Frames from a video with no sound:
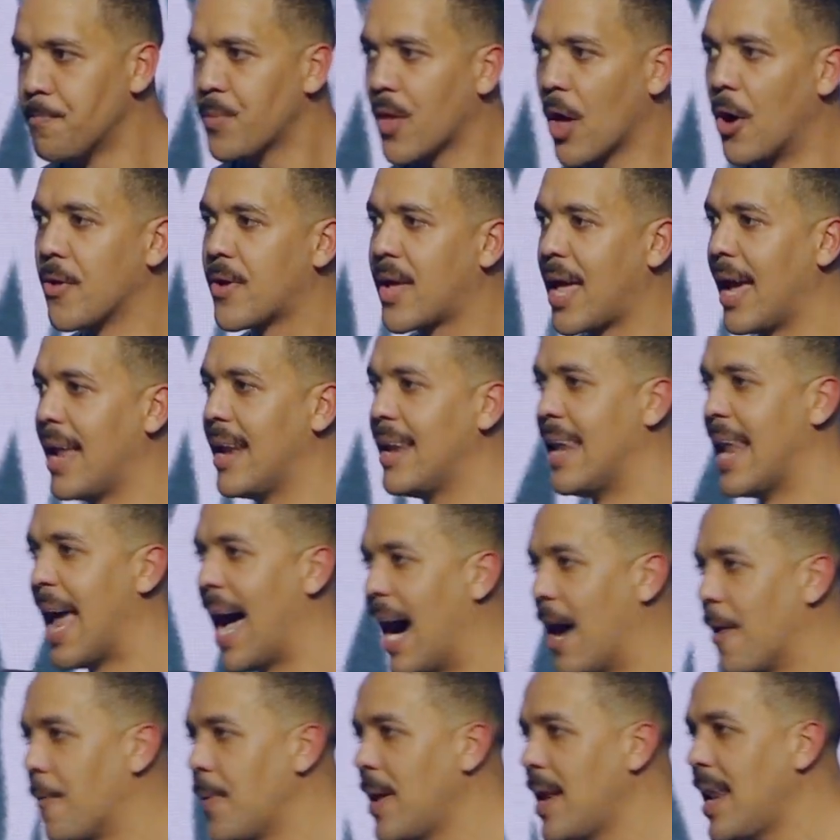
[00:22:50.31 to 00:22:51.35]
Okay,
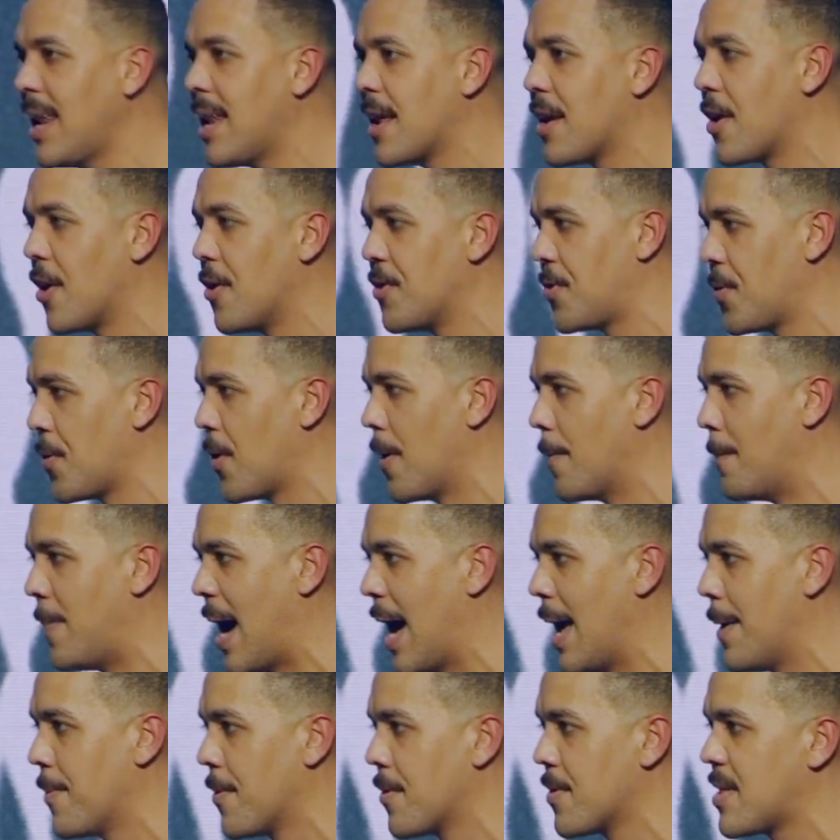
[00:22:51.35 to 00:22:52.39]
now we need to go to our
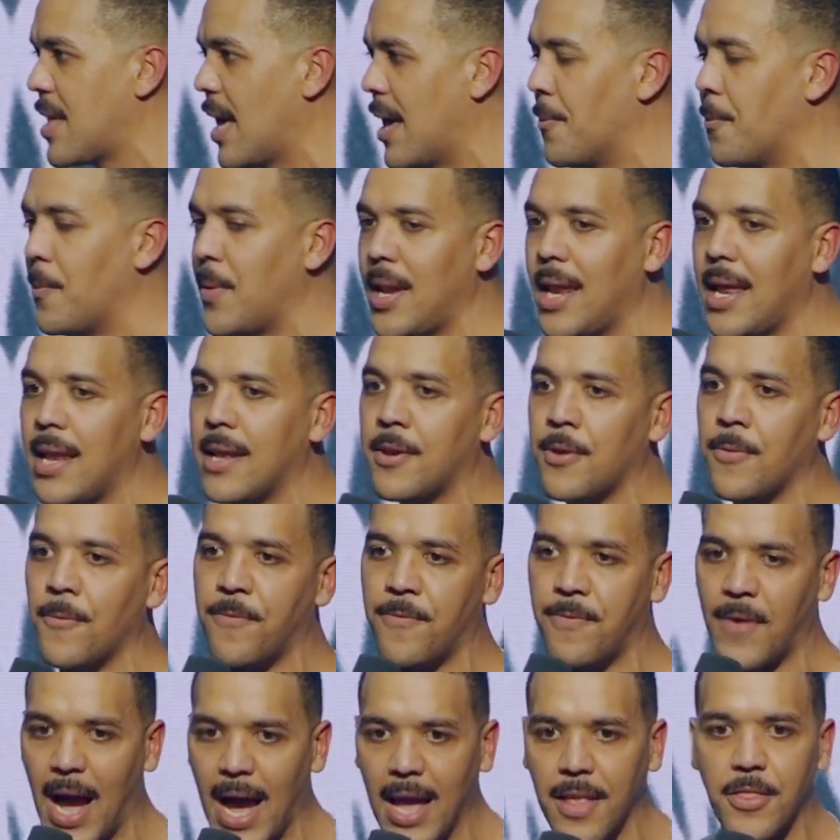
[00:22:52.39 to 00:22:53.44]
Bibles and we need to
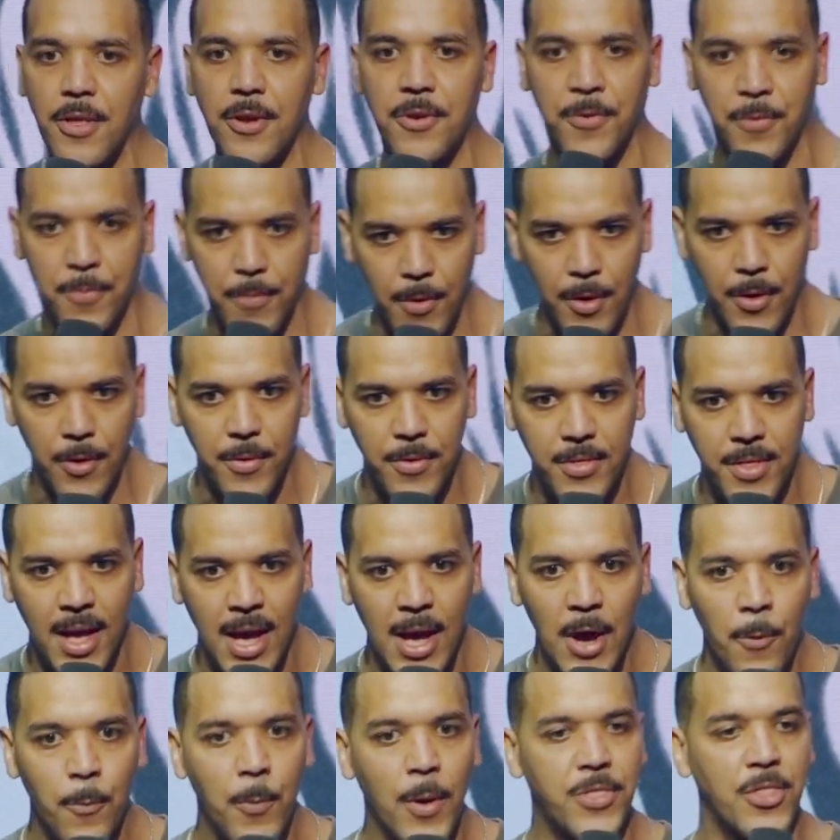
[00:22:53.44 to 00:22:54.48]
find the truth,
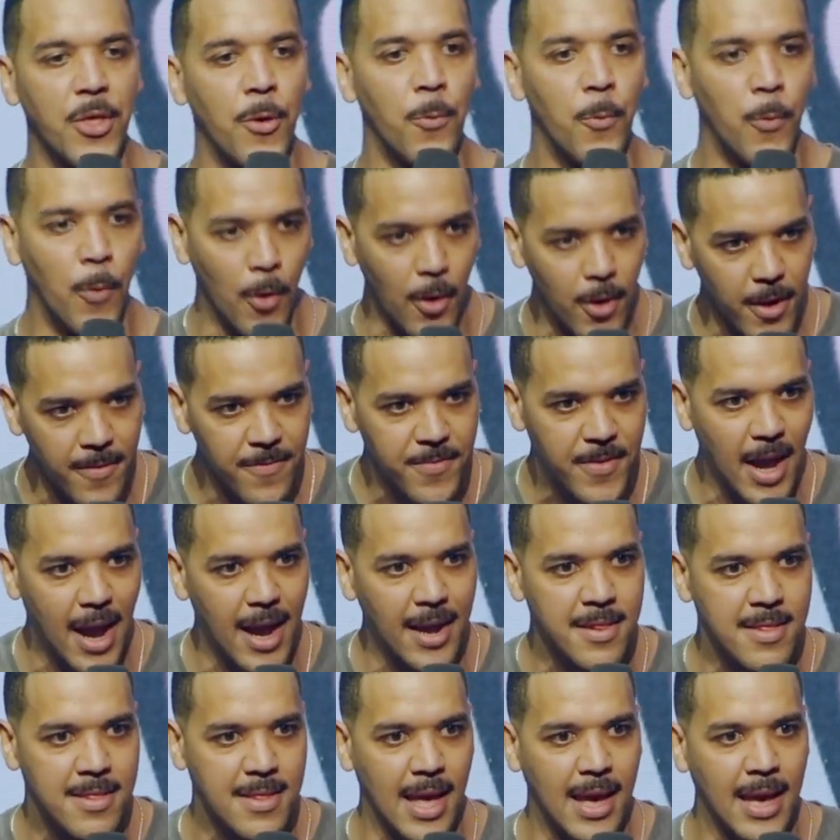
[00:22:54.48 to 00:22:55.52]
what the Word of
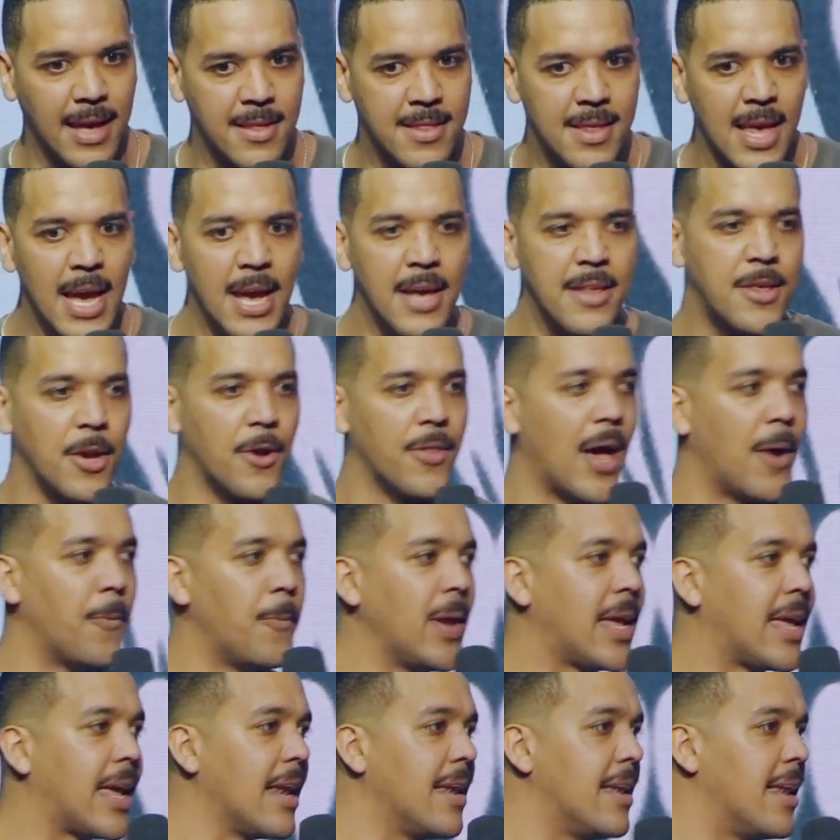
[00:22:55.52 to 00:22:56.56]
God says, so that
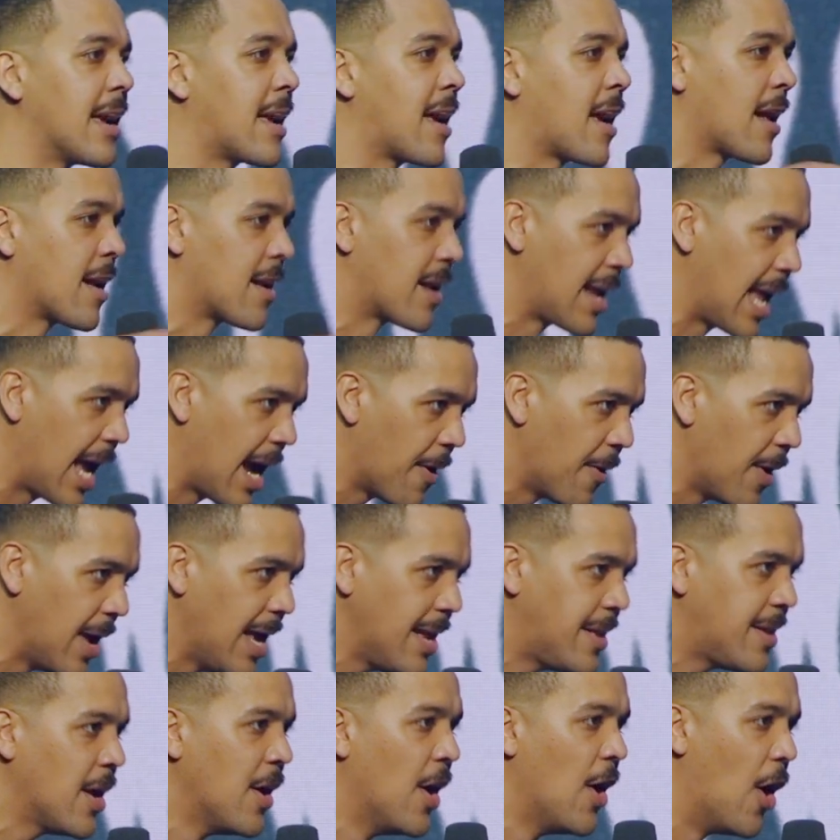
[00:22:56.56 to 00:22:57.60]
we can declare
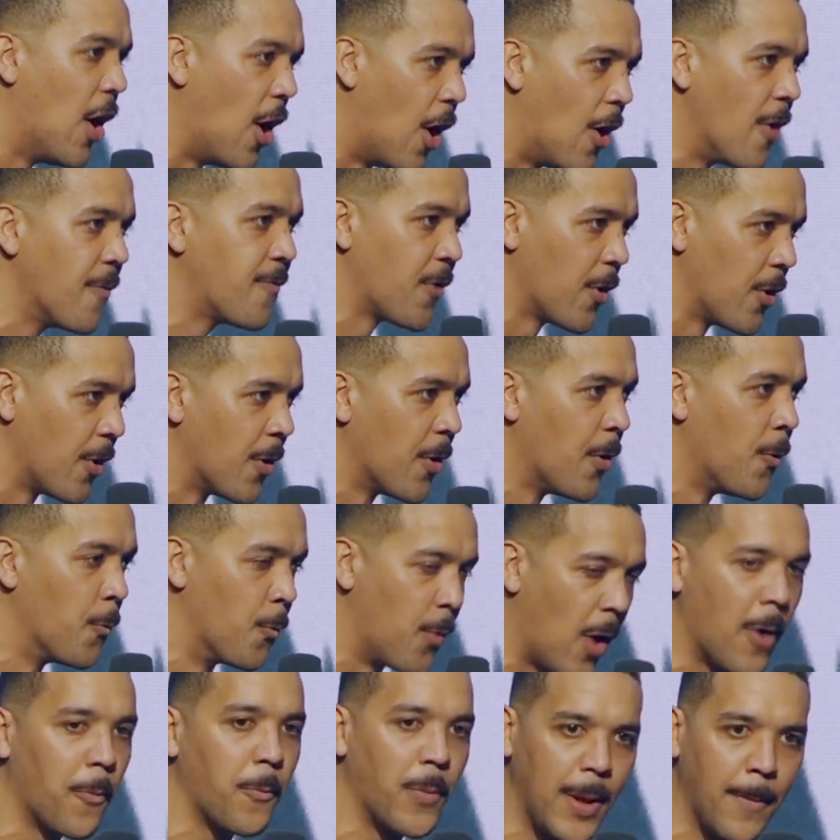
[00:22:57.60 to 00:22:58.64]
it over
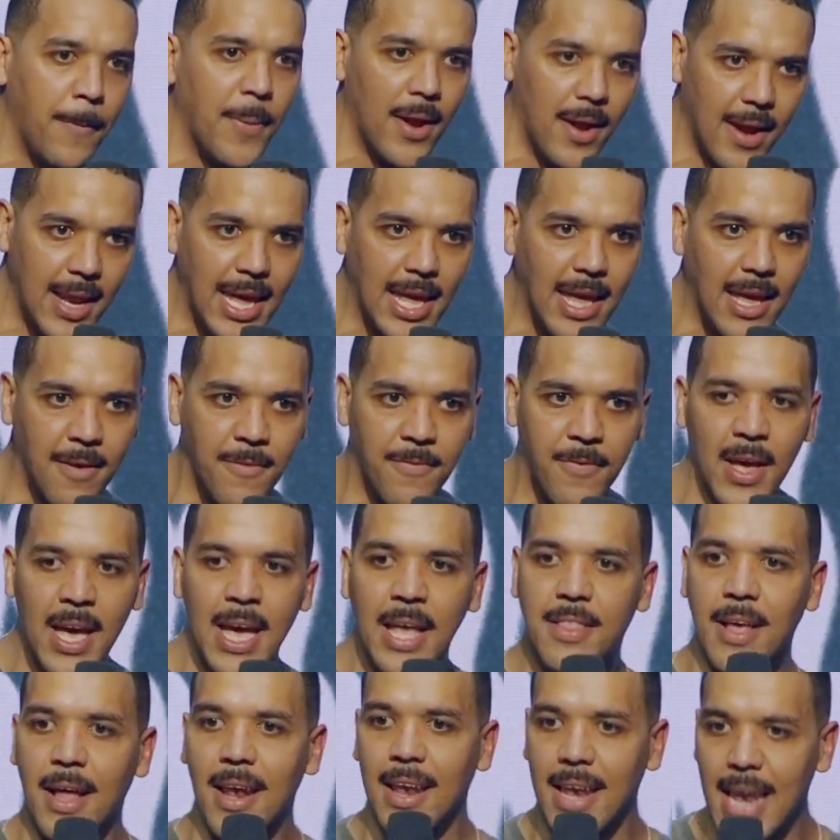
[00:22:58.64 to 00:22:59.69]
what we believe,
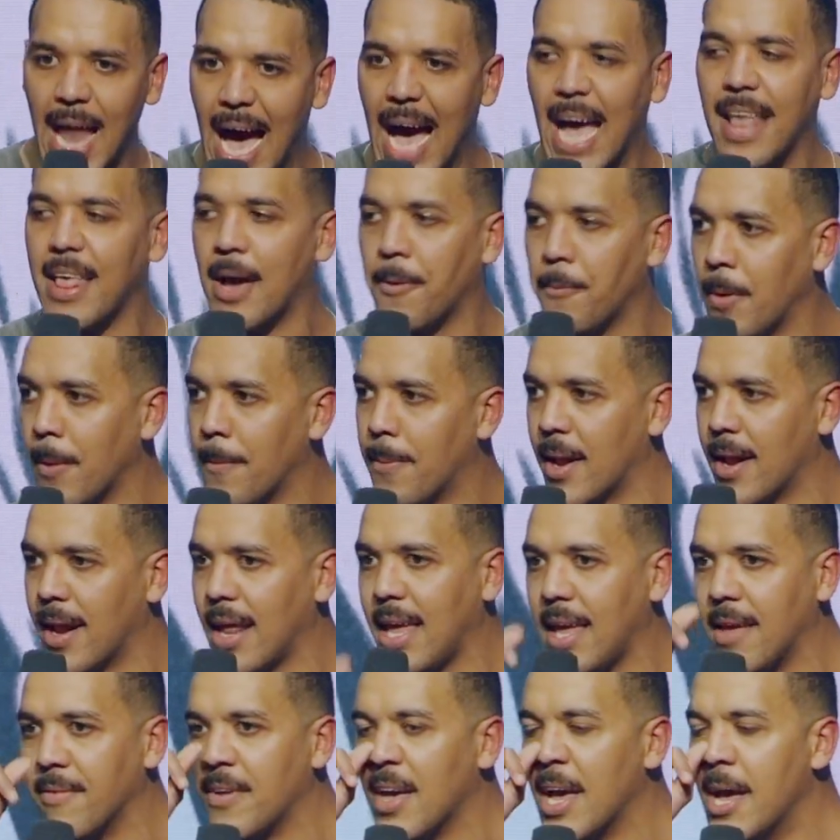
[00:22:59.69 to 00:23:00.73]
the lie that we
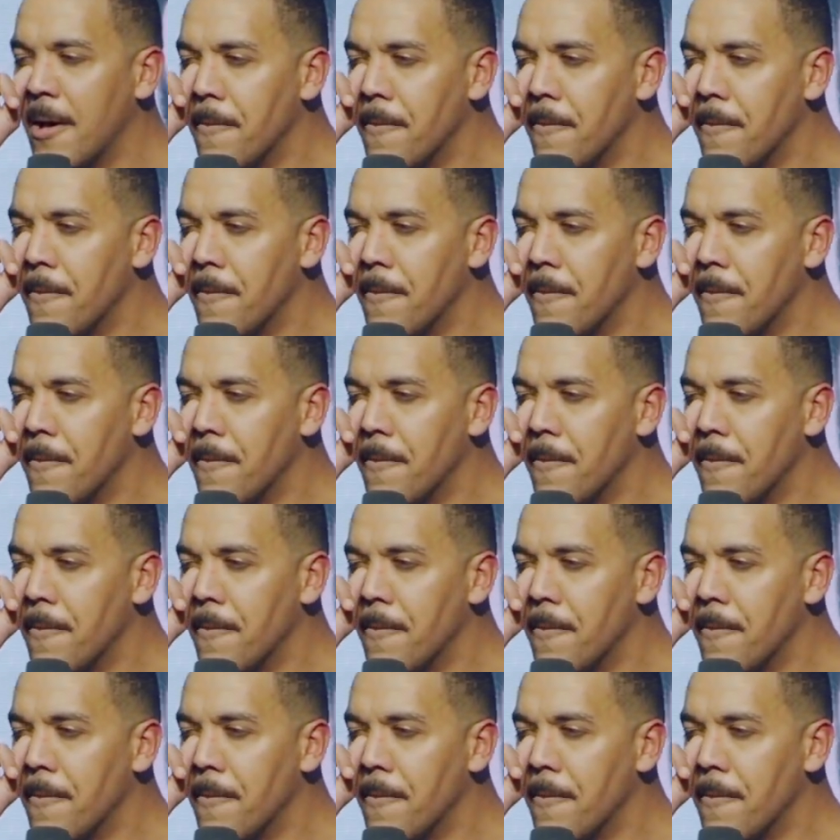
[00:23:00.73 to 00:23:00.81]
believe.